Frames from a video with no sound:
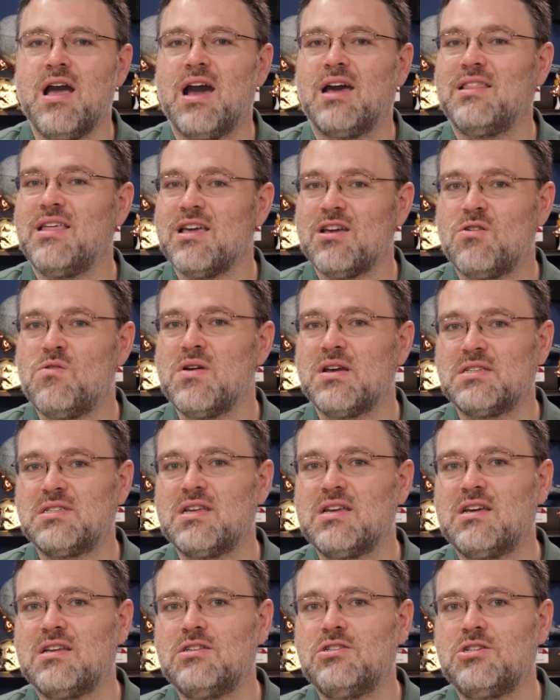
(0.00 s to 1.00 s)
And like
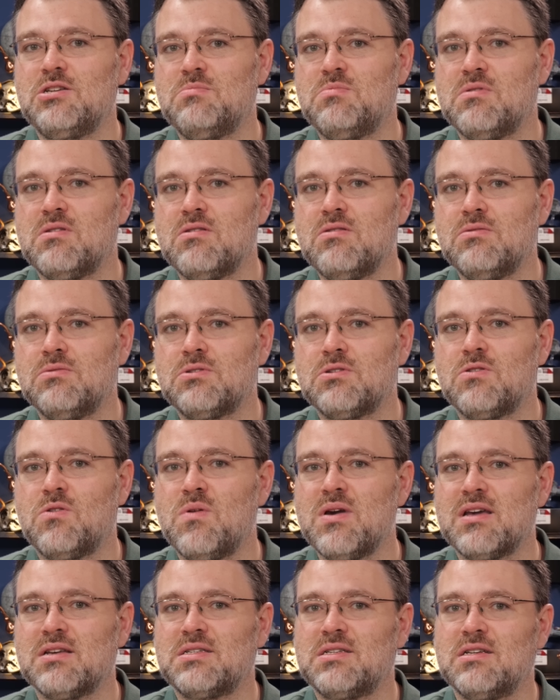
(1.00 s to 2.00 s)
QuickSync and GPUs,
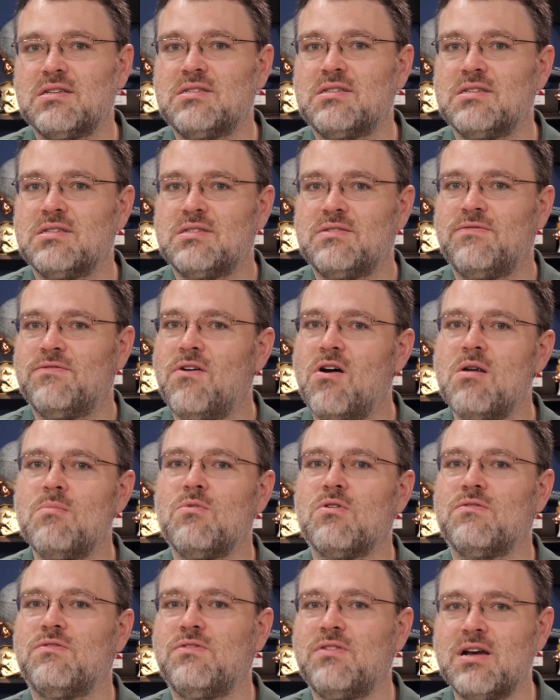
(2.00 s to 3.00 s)
Quick Assist is far
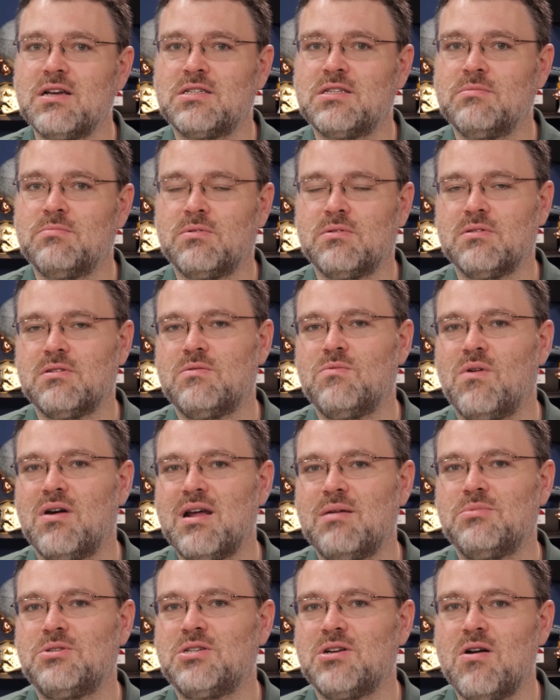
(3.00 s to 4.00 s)
more flexible than what
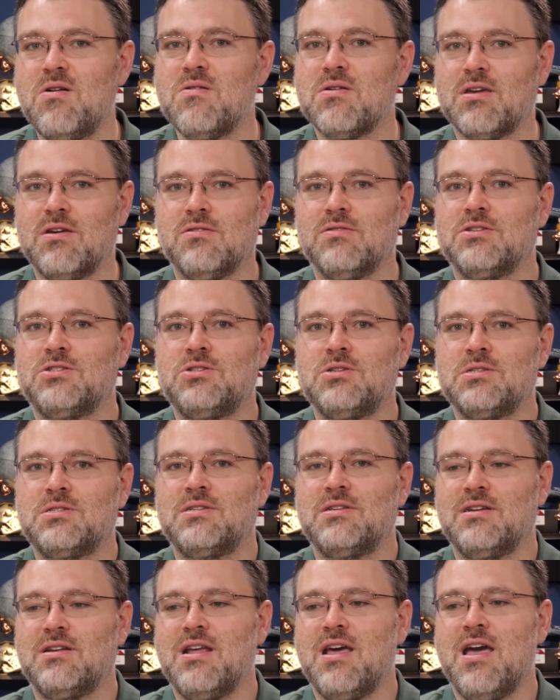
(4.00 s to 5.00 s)
I'm showing you. It's
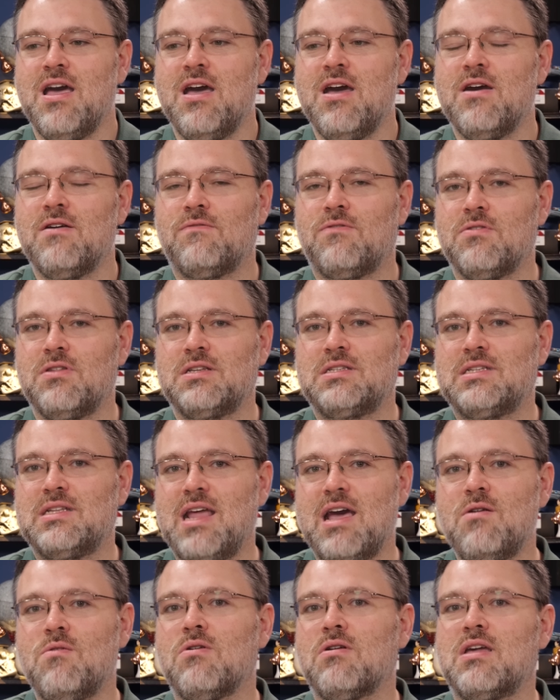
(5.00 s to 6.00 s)
just that for this
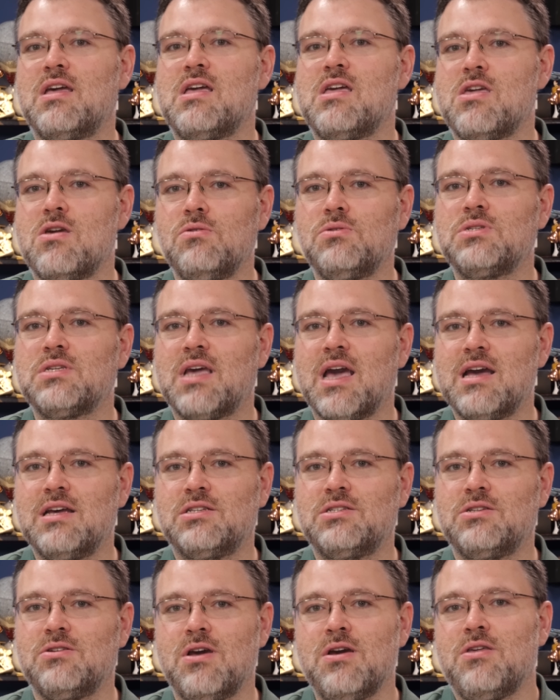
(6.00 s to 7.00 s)
networking use
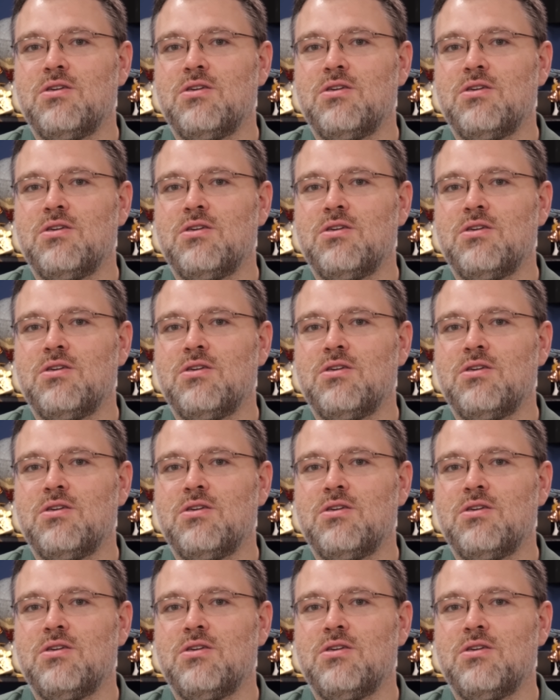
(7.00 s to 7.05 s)
case, you,